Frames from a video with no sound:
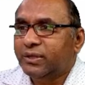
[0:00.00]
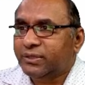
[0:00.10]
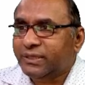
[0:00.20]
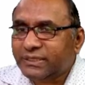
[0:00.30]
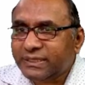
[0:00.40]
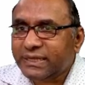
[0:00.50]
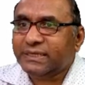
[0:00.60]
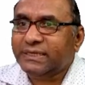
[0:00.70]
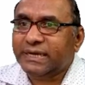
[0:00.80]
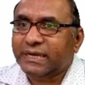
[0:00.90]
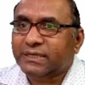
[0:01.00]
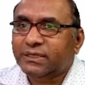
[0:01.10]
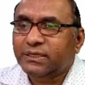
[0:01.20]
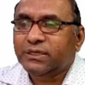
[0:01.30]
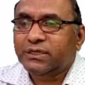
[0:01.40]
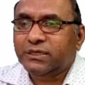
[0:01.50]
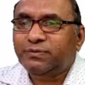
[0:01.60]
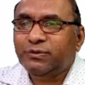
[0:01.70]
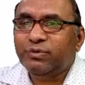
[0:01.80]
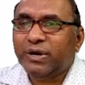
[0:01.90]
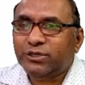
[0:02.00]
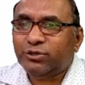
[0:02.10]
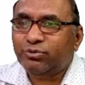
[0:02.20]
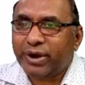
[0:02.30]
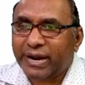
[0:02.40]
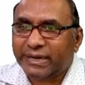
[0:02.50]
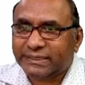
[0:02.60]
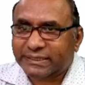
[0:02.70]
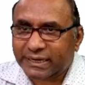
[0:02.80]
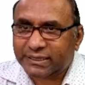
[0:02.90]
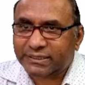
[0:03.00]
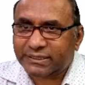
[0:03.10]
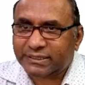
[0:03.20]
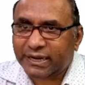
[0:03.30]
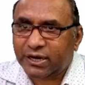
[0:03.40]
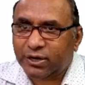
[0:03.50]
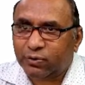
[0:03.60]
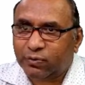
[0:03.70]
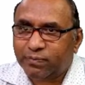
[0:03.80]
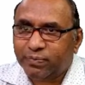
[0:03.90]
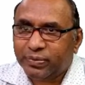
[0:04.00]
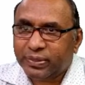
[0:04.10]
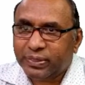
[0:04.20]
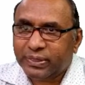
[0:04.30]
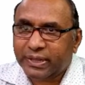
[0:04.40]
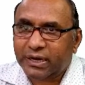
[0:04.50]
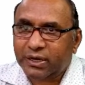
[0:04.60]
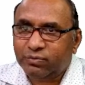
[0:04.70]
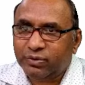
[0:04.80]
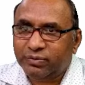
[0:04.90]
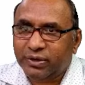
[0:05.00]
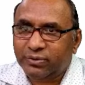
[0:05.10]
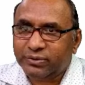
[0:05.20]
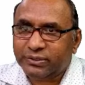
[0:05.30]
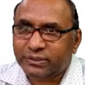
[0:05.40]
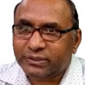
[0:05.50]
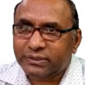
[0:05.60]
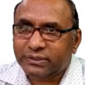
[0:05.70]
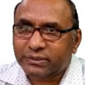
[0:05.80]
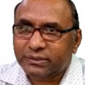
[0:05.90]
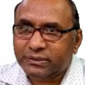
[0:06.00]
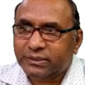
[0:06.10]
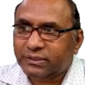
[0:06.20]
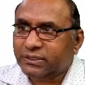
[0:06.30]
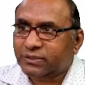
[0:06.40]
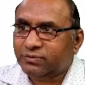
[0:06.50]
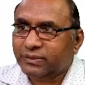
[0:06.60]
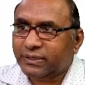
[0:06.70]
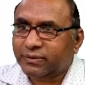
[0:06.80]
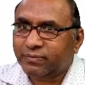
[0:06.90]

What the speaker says: This is the syntax. If you want to extract the second row, then we will use in this way.